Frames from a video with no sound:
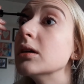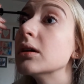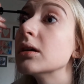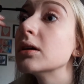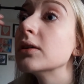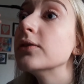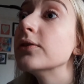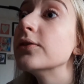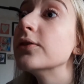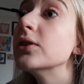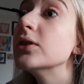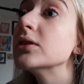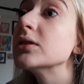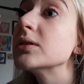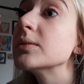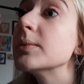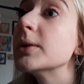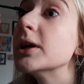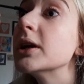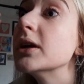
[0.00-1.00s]

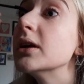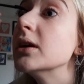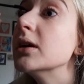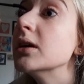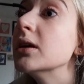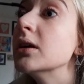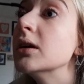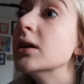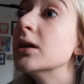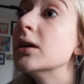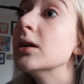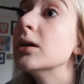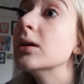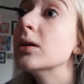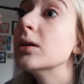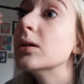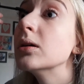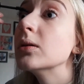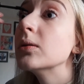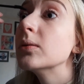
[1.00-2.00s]
confused me
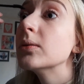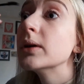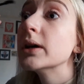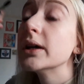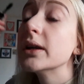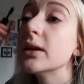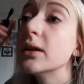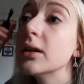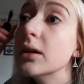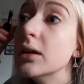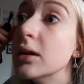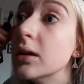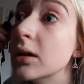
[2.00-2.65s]
when,